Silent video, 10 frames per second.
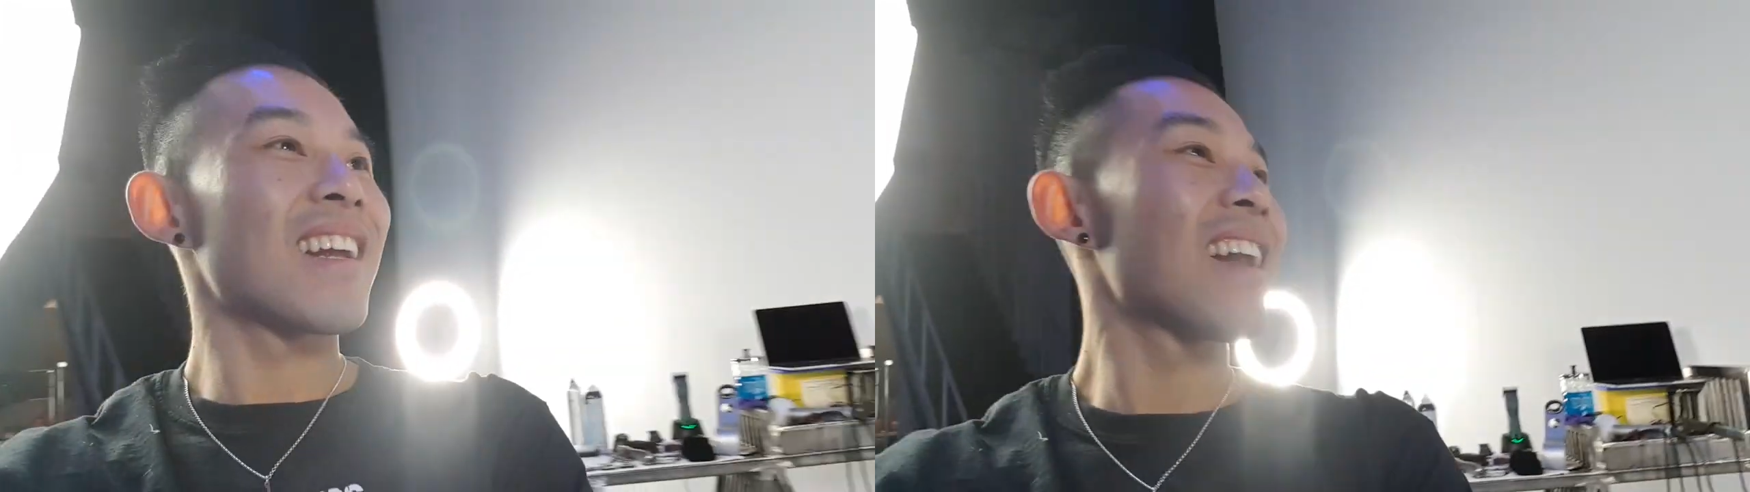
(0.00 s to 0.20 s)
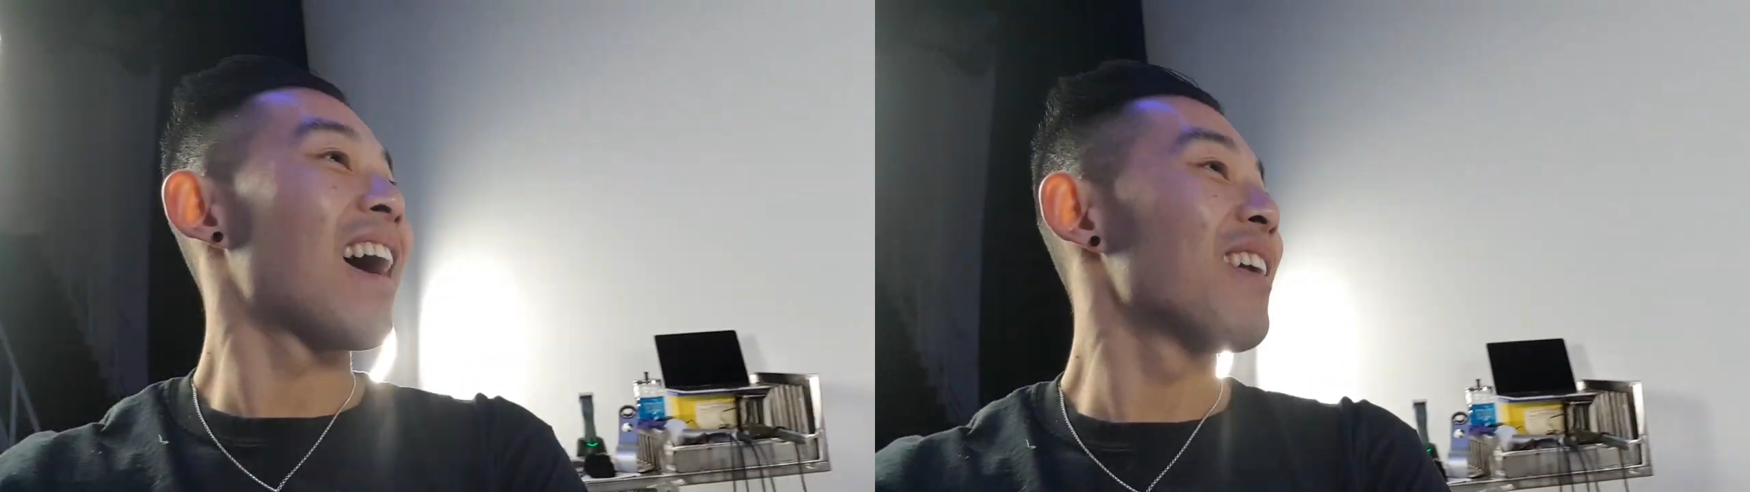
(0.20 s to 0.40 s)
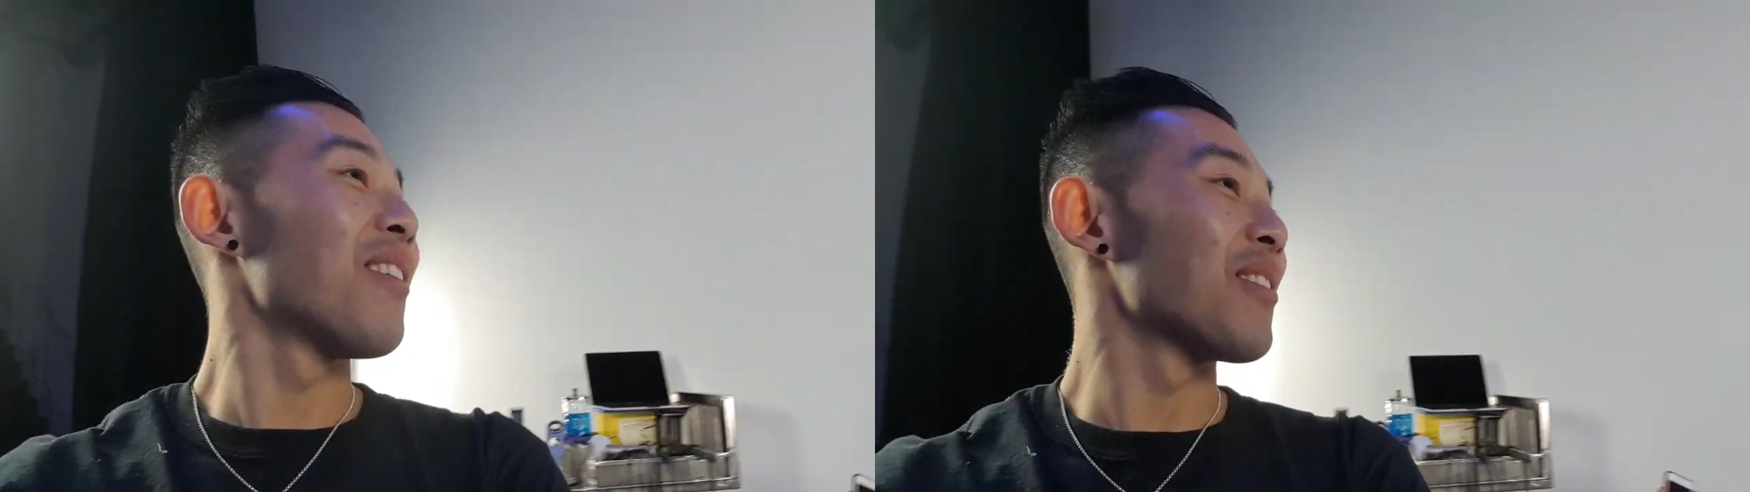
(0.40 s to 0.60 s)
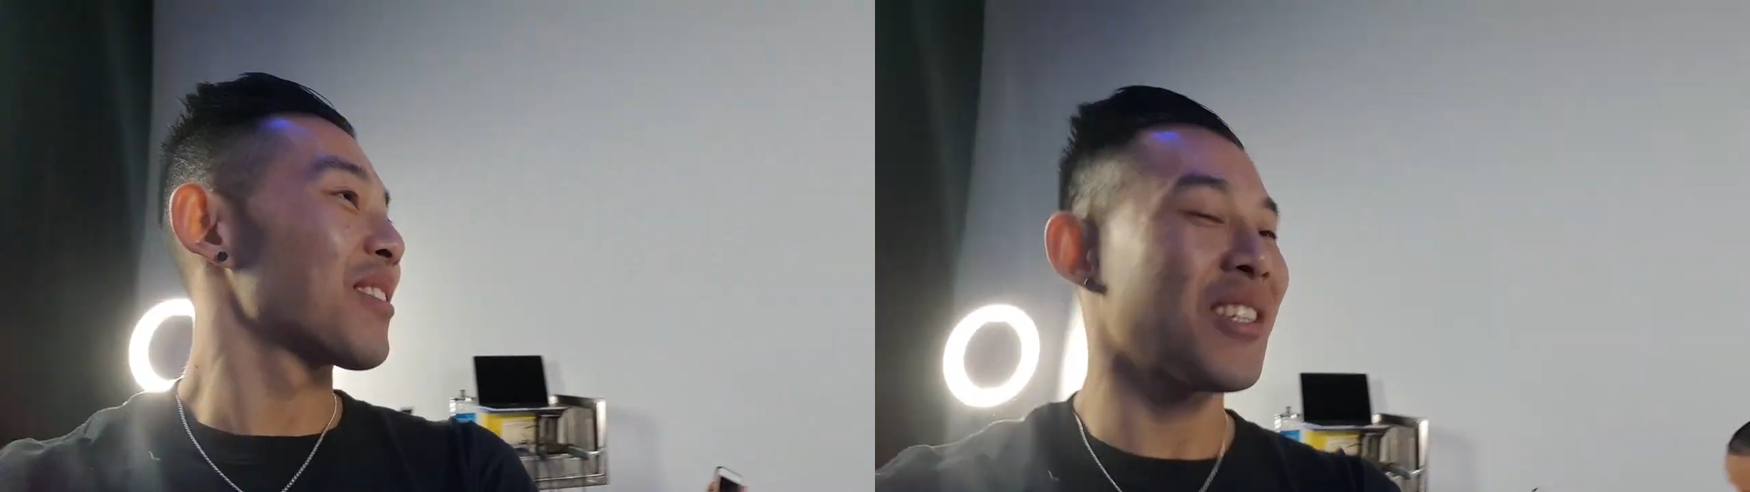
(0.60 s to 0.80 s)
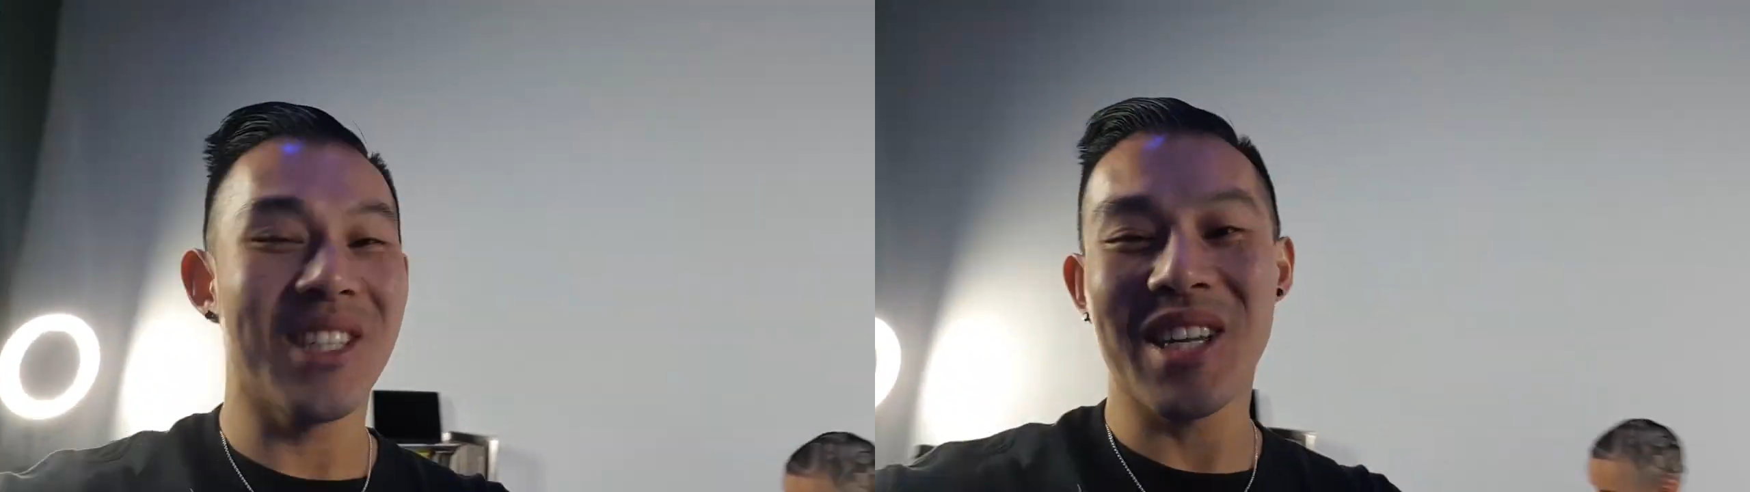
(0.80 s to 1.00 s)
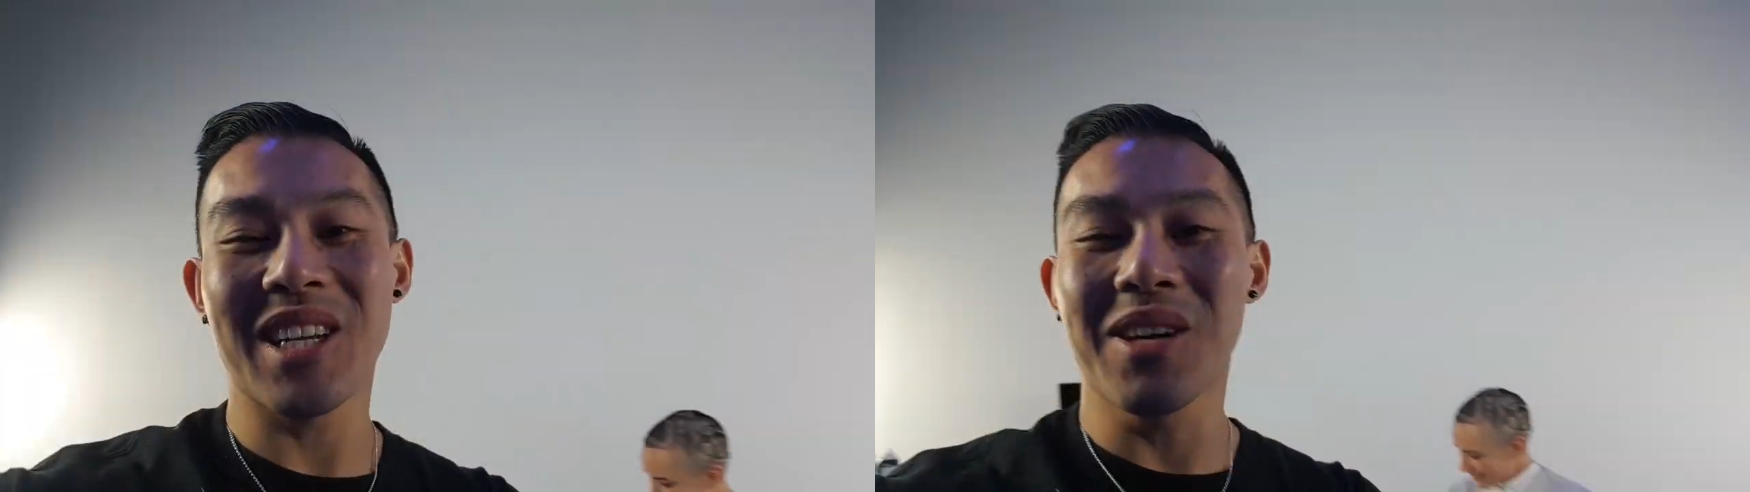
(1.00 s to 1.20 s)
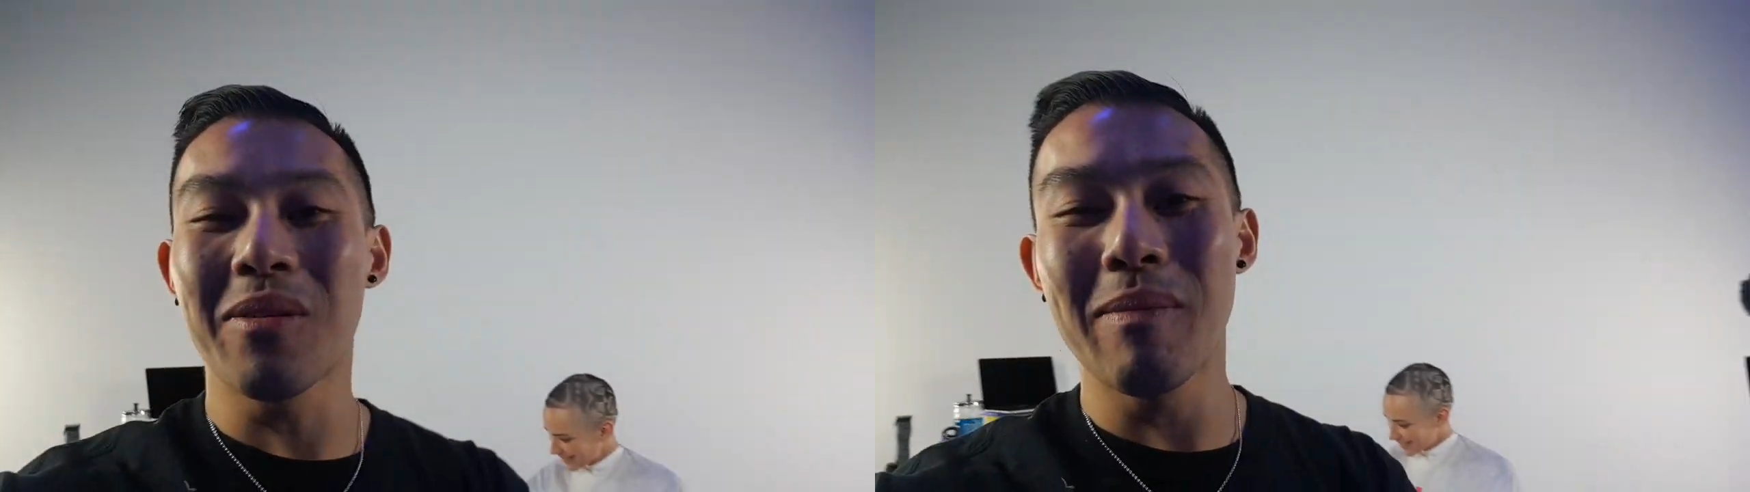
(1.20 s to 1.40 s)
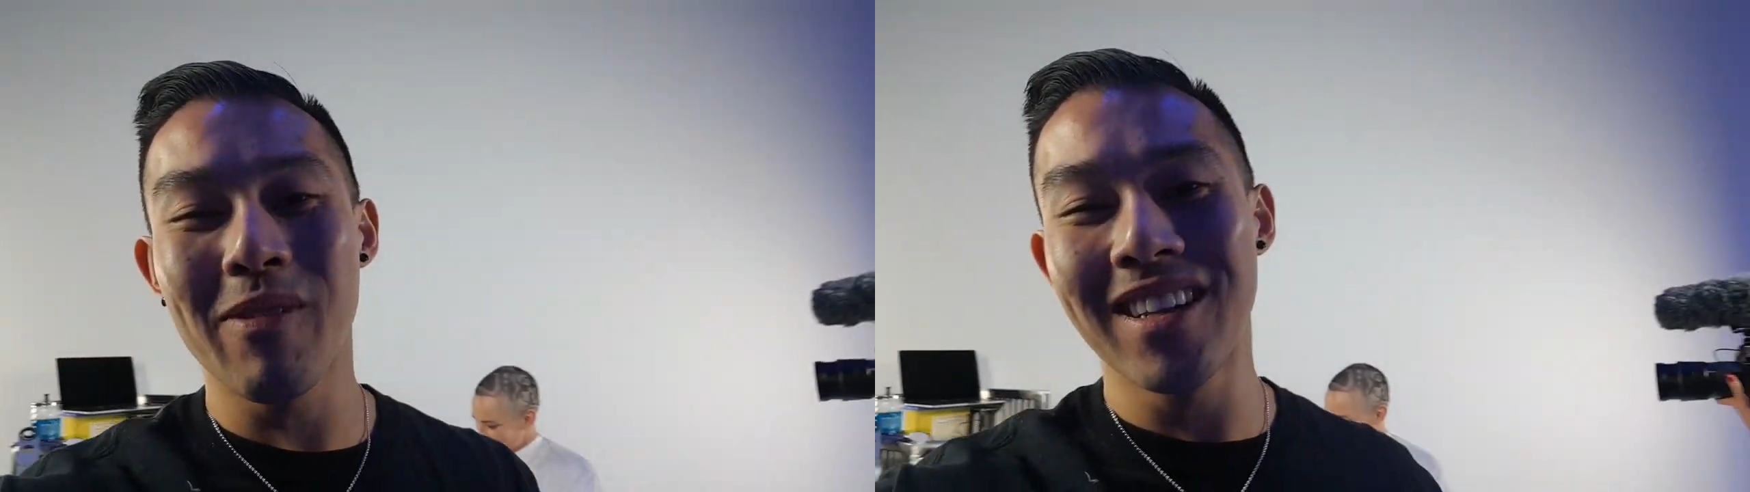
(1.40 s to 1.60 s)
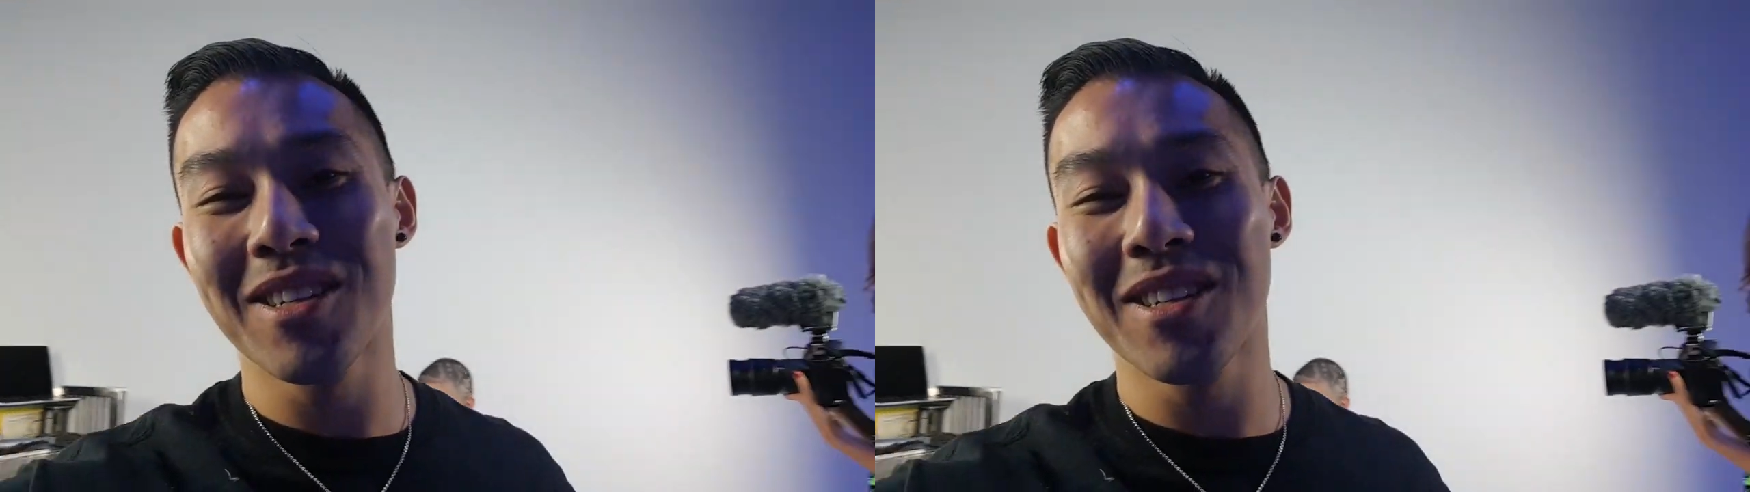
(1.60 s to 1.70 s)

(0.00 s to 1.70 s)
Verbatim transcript: I know she's like creeping